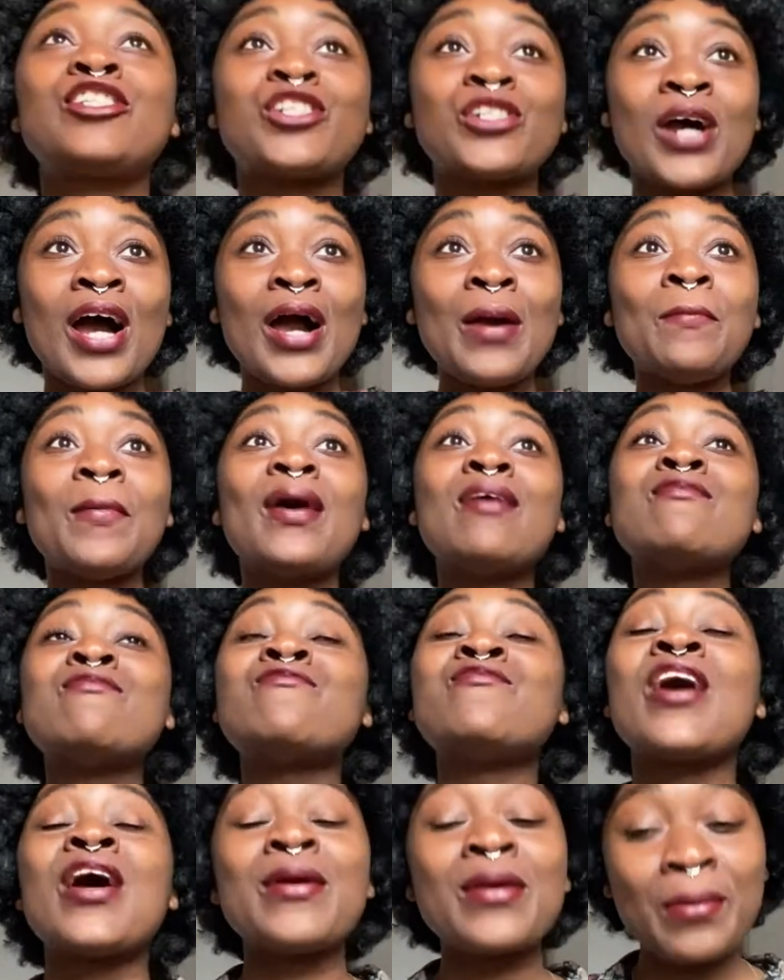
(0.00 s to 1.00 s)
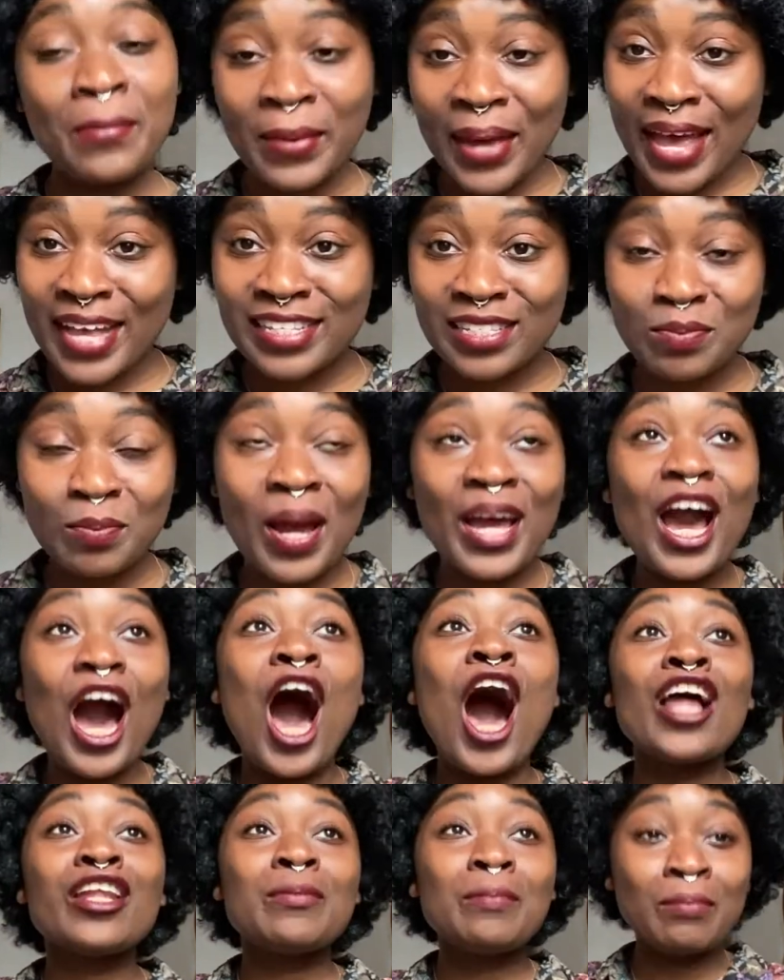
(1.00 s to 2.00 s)
to try my very best, my
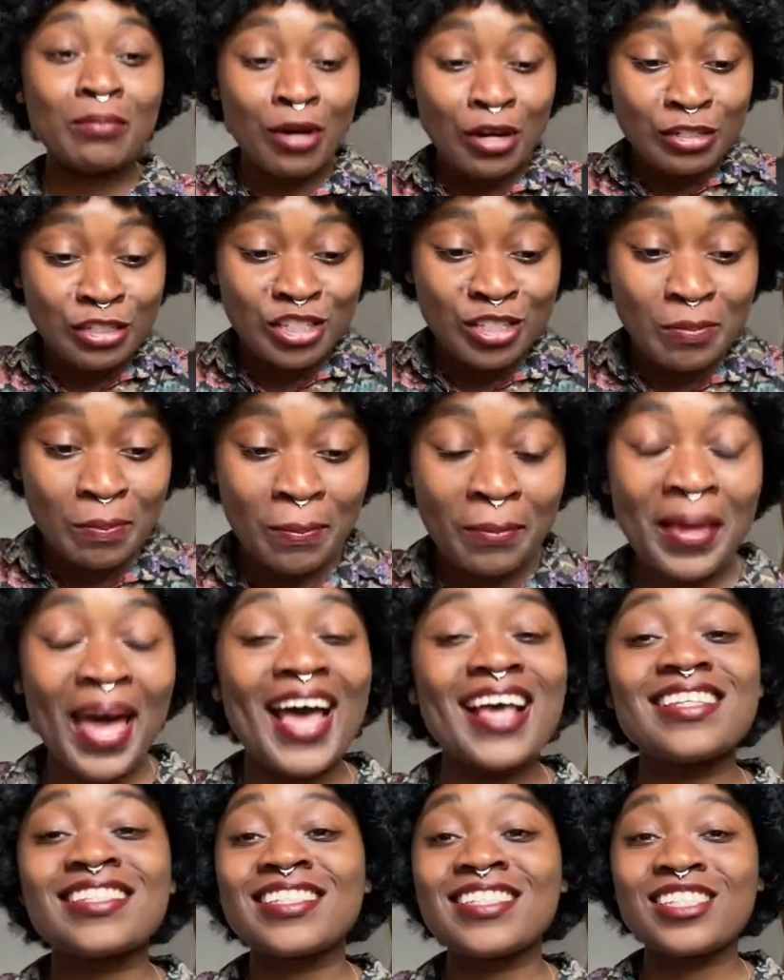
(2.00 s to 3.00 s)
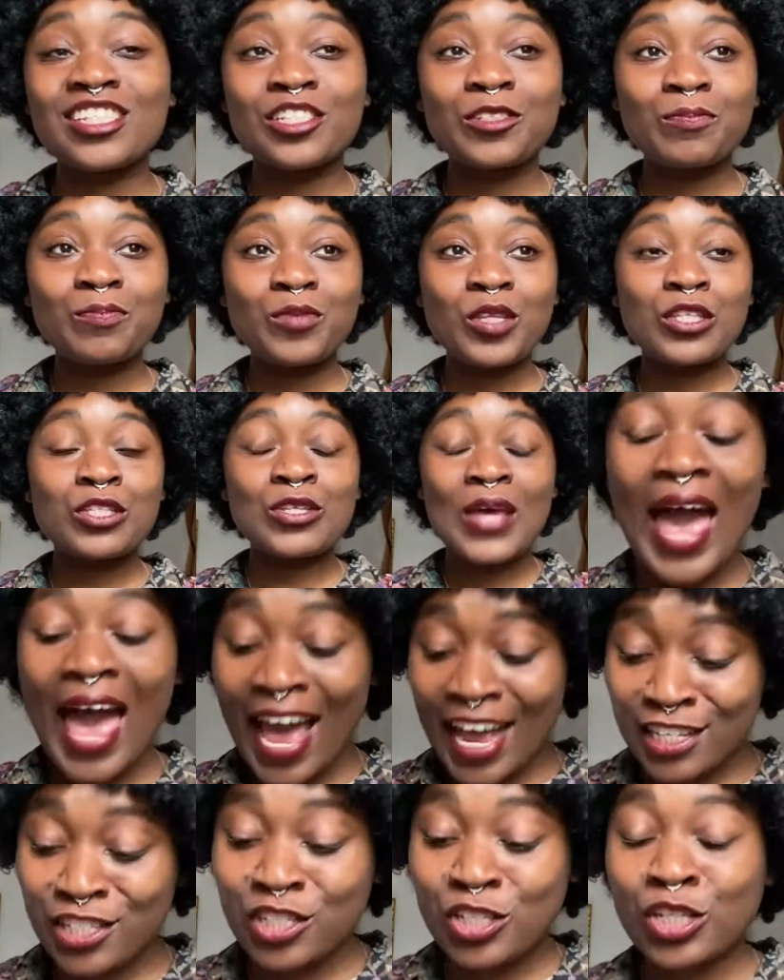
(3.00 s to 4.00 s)
utmost best, to
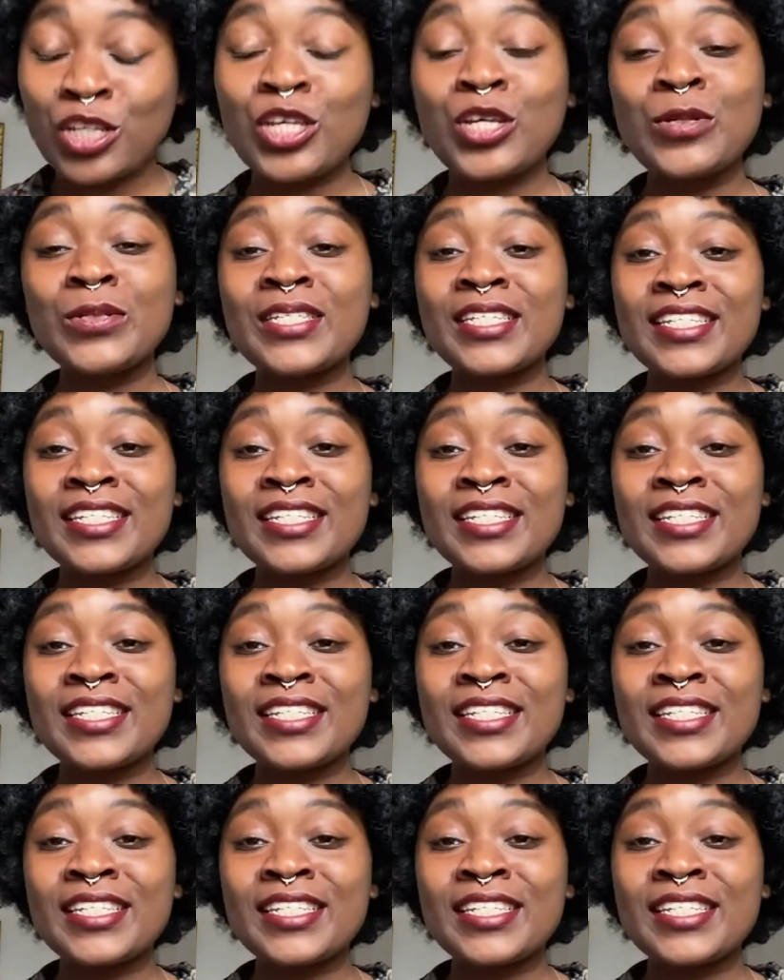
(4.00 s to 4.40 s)
execute